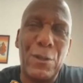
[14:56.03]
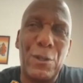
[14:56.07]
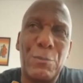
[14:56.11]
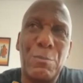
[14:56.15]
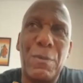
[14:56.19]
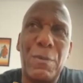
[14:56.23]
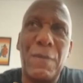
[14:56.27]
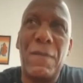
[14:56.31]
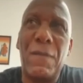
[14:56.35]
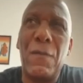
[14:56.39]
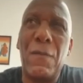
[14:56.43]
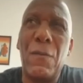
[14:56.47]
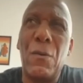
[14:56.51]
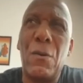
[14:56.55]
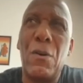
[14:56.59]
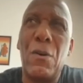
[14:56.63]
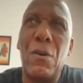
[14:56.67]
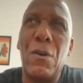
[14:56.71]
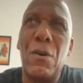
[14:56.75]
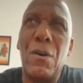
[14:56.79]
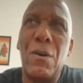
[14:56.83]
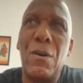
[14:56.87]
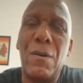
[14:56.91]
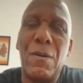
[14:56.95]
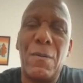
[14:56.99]

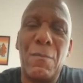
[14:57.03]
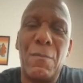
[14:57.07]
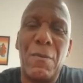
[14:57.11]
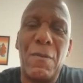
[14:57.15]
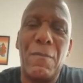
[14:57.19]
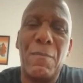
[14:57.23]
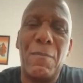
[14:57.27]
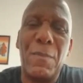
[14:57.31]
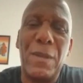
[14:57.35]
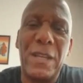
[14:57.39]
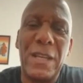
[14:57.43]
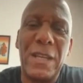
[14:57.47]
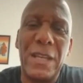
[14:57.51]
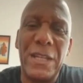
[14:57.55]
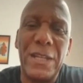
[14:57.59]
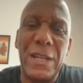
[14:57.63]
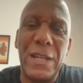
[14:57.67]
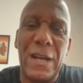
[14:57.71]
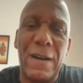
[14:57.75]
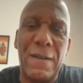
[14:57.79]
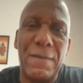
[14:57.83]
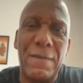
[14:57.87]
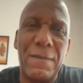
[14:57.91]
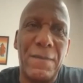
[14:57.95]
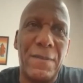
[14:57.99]
before, with Mickey
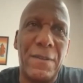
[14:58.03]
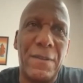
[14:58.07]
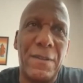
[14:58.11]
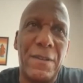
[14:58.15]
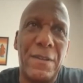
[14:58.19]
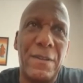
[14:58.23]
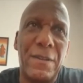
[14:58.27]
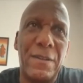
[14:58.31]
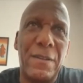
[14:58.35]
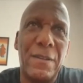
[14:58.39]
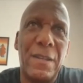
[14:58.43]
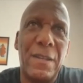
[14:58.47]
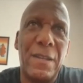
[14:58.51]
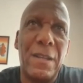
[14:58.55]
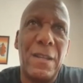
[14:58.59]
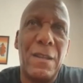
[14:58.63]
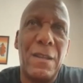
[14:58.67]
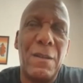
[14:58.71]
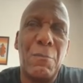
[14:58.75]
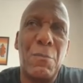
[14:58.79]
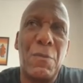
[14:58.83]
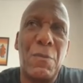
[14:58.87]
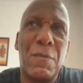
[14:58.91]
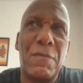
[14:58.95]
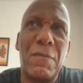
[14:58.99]
Duff and
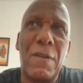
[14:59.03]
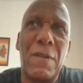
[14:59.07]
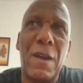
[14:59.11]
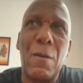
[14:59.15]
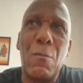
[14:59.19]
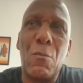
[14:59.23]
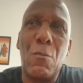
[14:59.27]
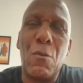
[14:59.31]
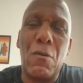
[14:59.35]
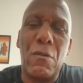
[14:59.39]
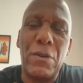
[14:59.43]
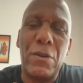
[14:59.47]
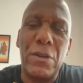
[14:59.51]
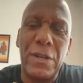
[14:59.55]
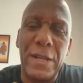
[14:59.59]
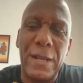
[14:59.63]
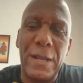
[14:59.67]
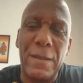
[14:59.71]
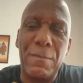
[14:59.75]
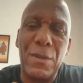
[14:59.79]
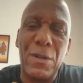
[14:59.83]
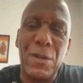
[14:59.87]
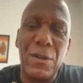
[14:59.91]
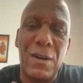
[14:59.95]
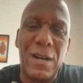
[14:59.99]
with Frank Warren and
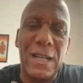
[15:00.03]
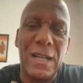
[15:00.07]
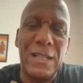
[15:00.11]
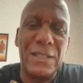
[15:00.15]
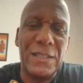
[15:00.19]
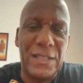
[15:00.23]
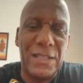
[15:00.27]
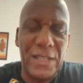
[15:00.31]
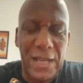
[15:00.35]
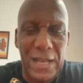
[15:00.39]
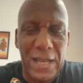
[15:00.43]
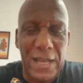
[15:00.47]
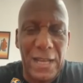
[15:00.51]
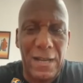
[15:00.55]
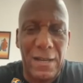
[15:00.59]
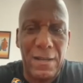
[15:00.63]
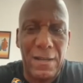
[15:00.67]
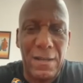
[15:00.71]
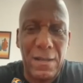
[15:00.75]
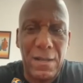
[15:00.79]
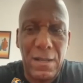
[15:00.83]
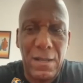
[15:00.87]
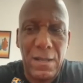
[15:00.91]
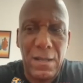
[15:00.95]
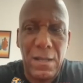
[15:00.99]
them guys
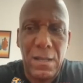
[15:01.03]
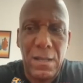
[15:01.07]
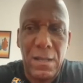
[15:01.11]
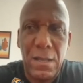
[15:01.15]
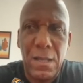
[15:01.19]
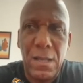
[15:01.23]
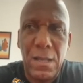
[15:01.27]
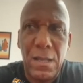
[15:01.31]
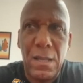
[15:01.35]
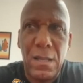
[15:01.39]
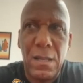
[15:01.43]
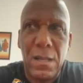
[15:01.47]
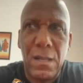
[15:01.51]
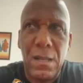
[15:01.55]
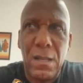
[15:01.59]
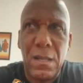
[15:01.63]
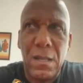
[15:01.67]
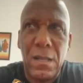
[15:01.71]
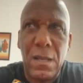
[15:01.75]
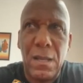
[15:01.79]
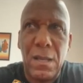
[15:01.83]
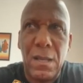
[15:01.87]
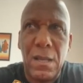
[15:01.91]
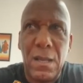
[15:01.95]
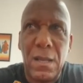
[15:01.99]
there,
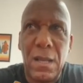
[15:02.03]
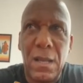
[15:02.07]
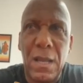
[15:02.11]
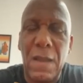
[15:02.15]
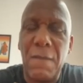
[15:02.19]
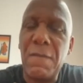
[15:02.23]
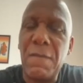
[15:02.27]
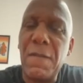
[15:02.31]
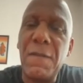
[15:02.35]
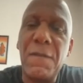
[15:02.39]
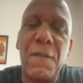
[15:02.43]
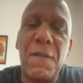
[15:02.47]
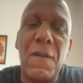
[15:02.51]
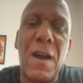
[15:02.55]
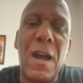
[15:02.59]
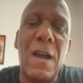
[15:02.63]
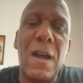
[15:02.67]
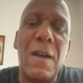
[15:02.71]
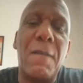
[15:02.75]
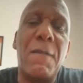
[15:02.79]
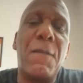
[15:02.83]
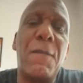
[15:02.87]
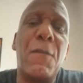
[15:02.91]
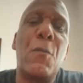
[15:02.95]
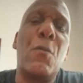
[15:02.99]
every
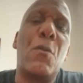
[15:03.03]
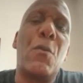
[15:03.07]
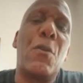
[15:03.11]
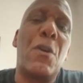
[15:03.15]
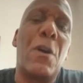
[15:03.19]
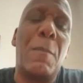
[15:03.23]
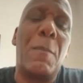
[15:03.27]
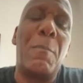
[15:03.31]
fighter fought got